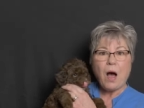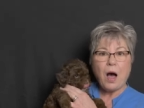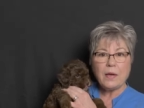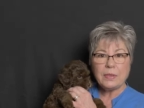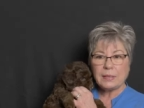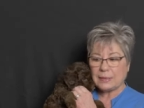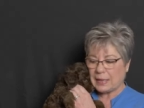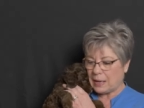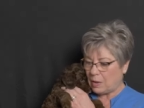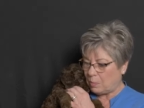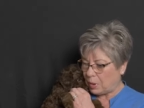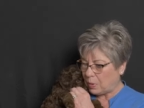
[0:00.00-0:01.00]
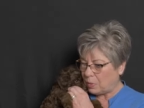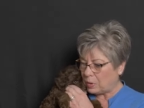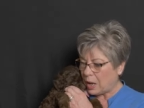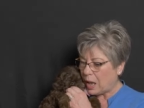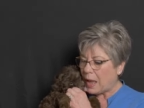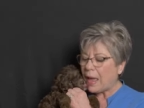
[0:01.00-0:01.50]
on the
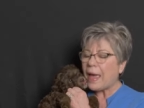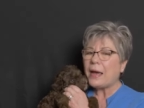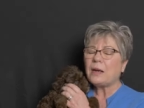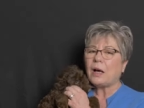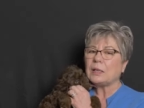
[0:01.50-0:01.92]
sailboat and